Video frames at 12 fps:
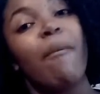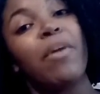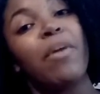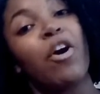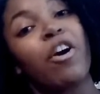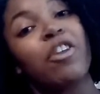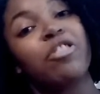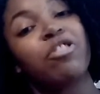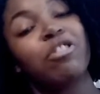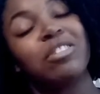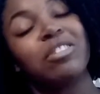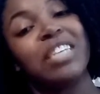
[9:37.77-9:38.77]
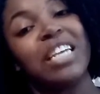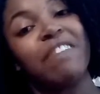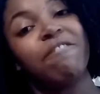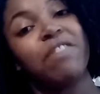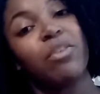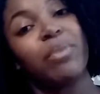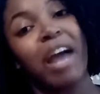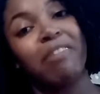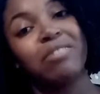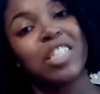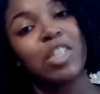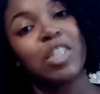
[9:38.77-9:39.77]
per 13 fluid
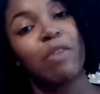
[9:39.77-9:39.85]
ounces,